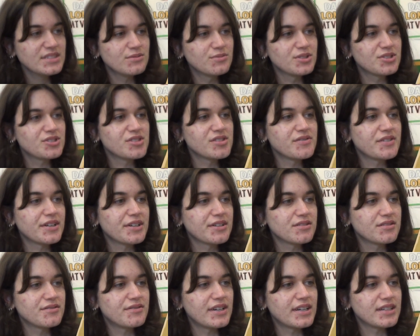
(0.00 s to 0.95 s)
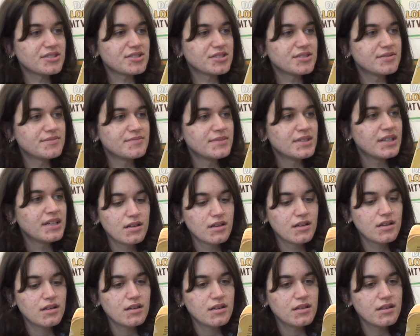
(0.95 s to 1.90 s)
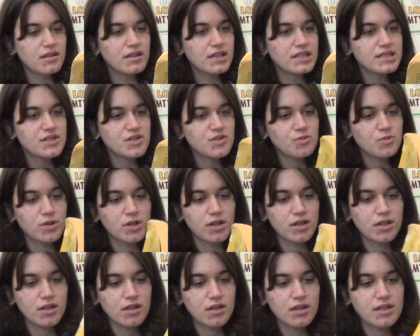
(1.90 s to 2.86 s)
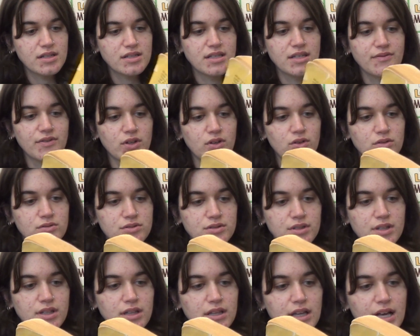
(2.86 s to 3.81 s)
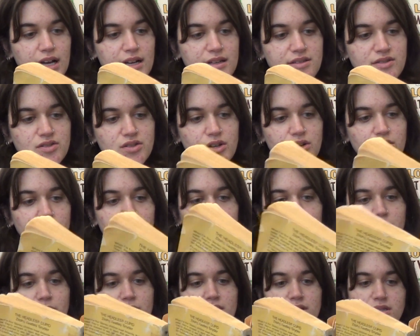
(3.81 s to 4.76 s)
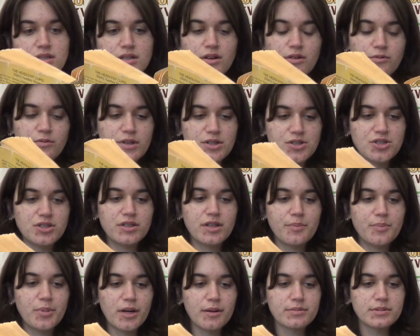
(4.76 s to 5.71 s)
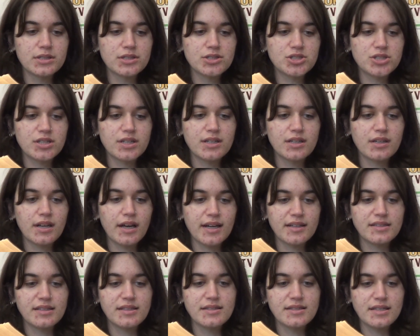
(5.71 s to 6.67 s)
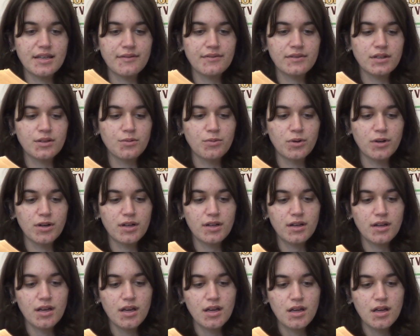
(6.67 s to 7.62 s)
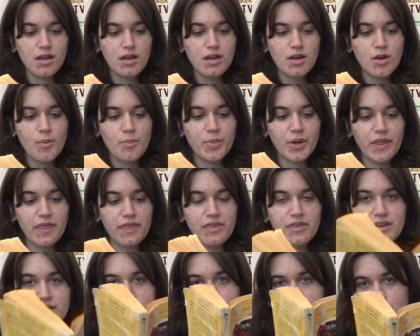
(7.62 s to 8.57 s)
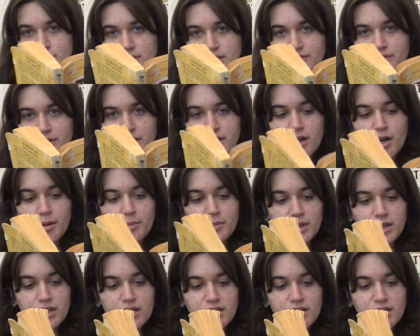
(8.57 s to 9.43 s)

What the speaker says: which is very old-fashioned. This one is even older than the last. So it was originally published in 1971 but this specific copy